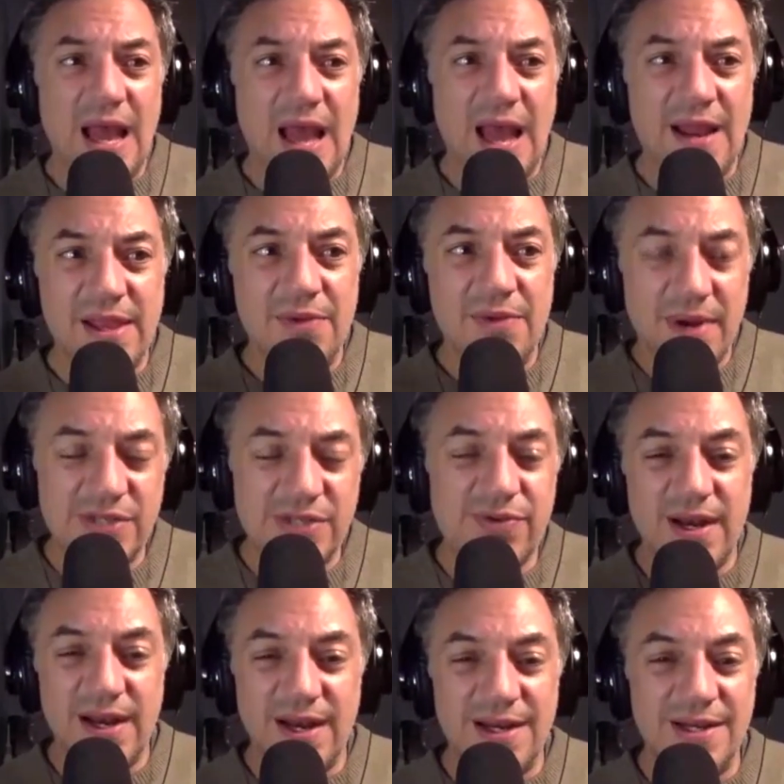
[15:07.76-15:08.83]
And the
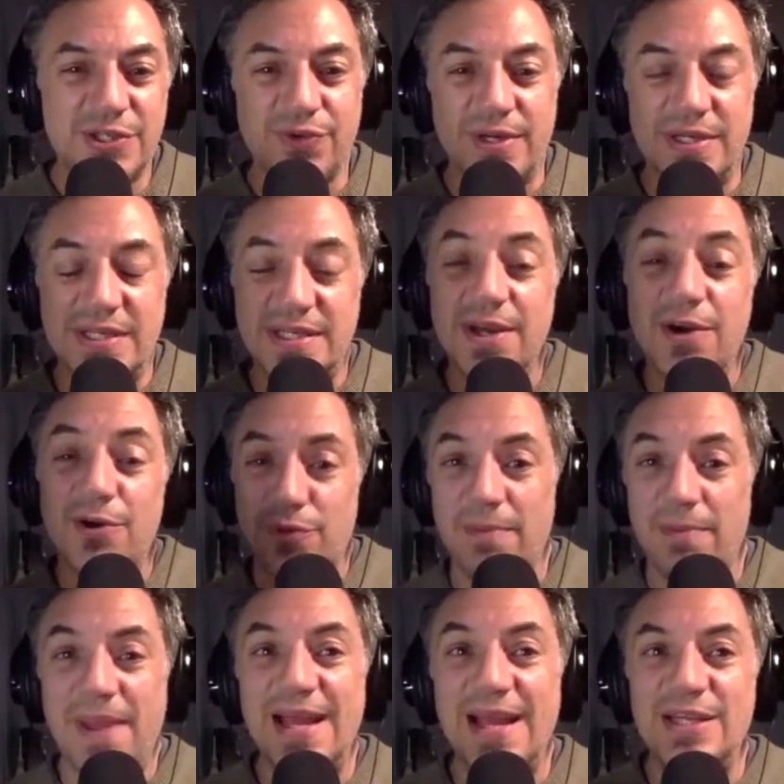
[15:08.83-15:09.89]
restaurant industry still
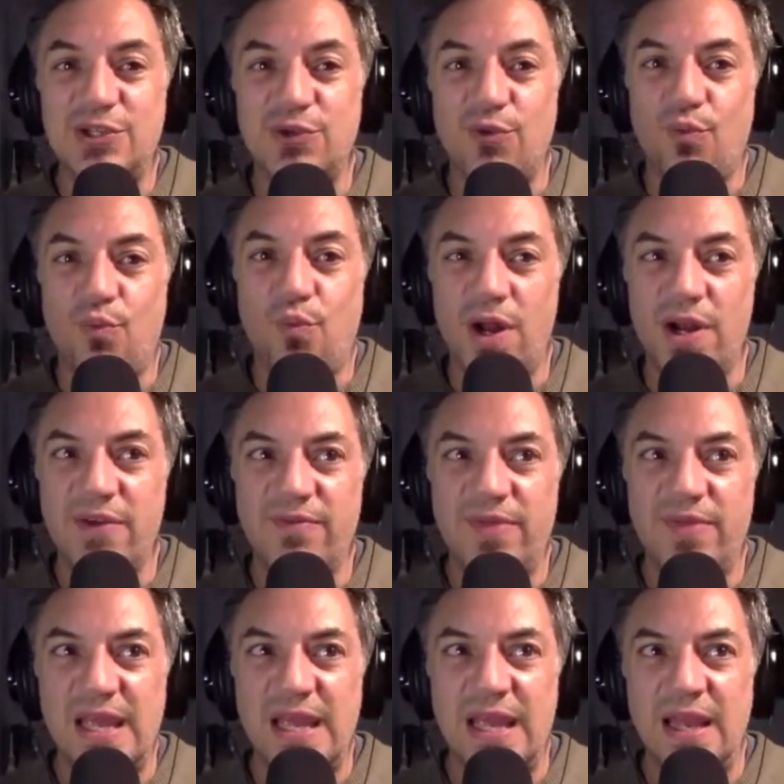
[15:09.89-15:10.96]
remains one of
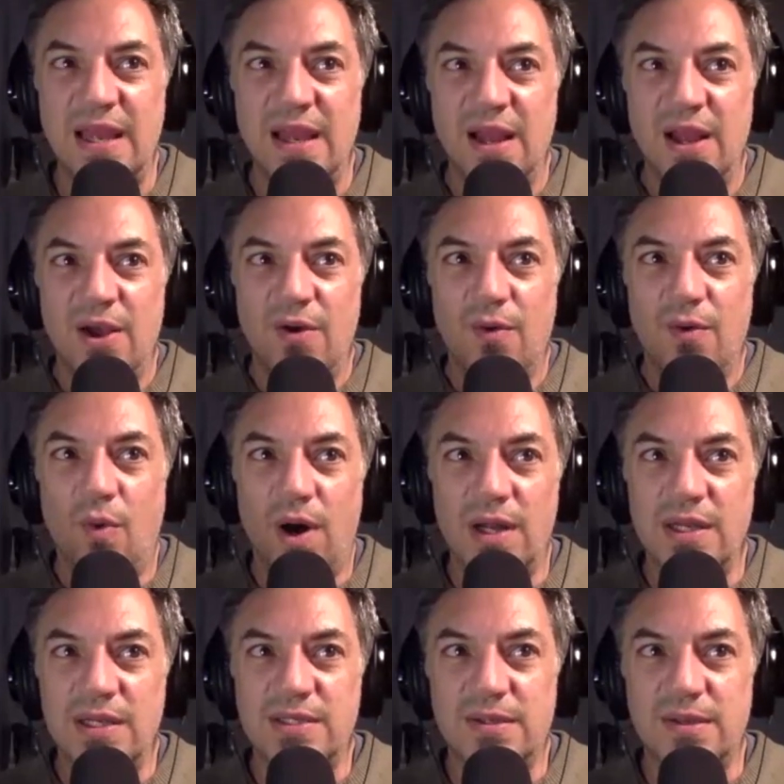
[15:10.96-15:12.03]
the
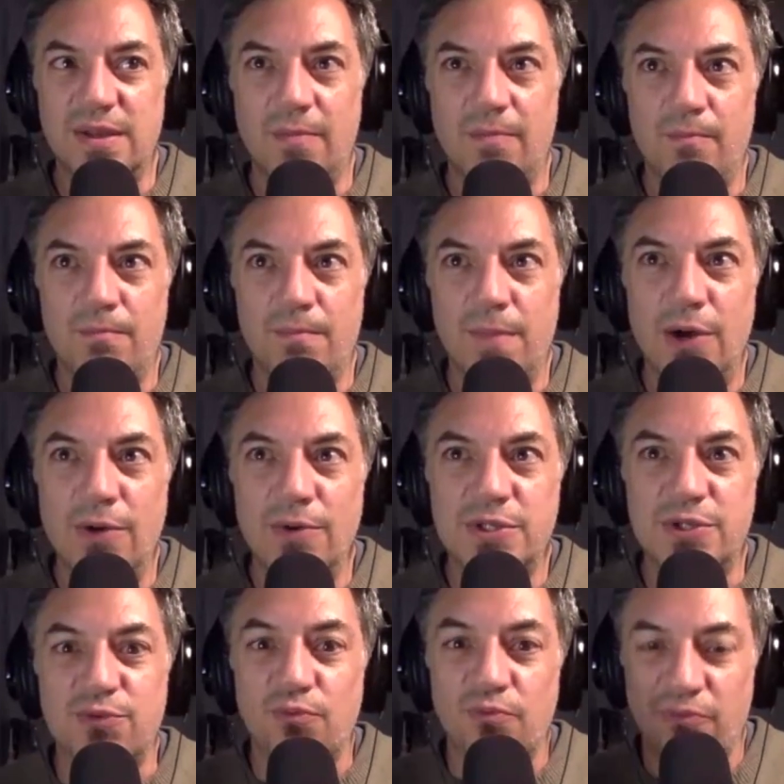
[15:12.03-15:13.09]
ones
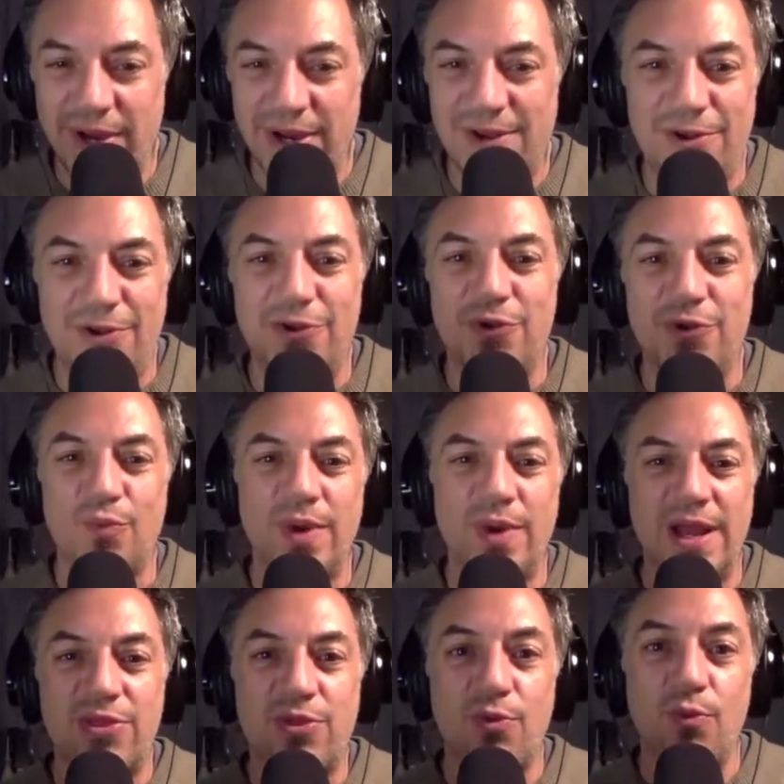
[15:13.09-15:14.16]
most riddled
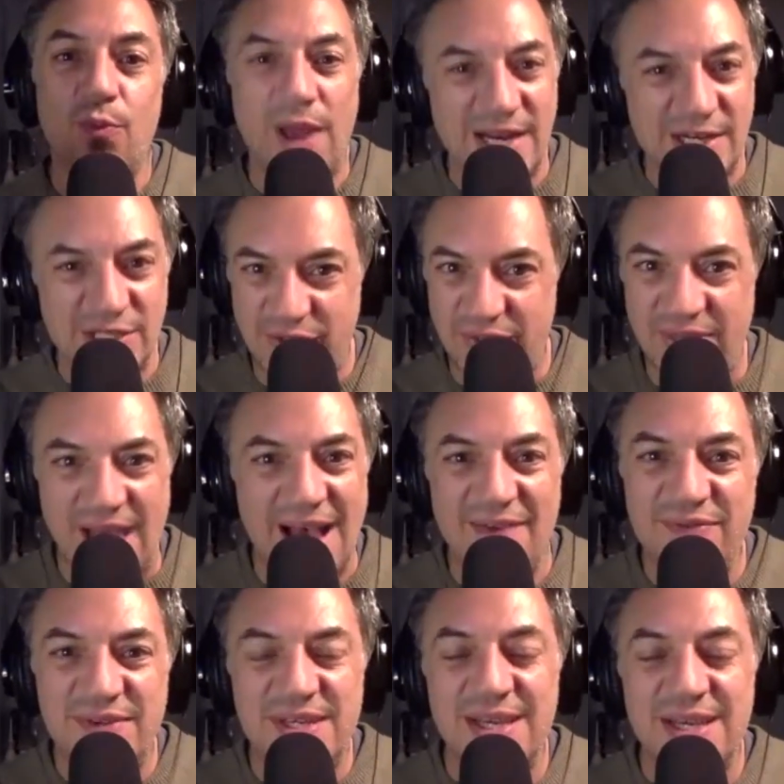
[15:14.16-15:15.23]
with wage
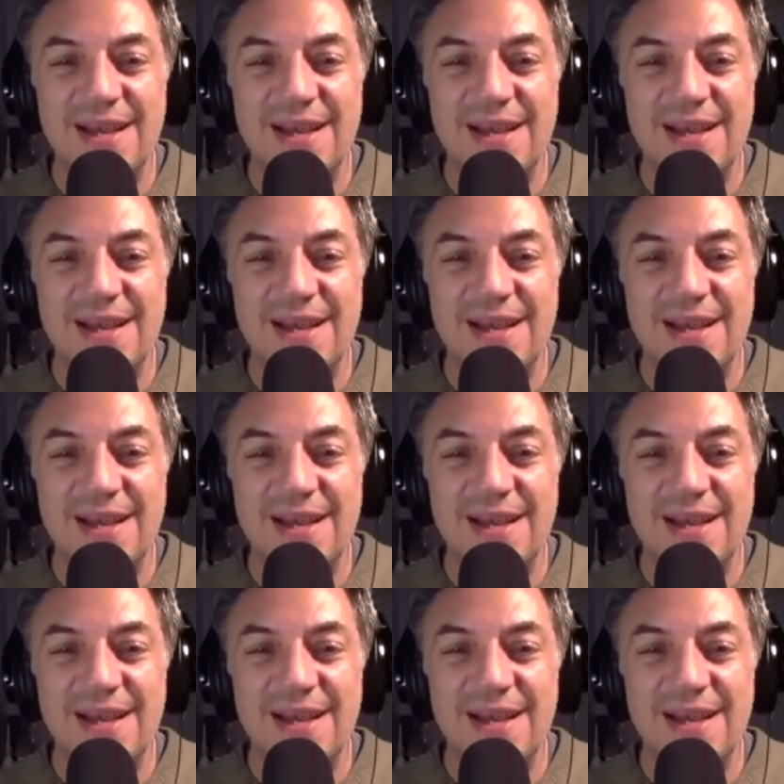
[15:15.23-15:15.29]
theft